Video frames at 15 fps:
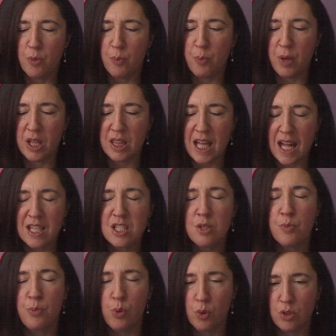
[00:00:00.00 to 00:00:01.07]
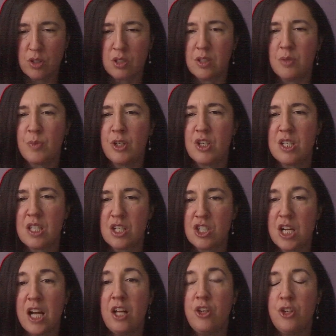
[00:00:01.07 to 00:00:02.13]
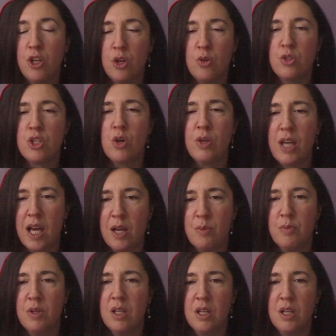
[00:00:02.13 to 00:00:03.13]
but that's important because the child knows, okay,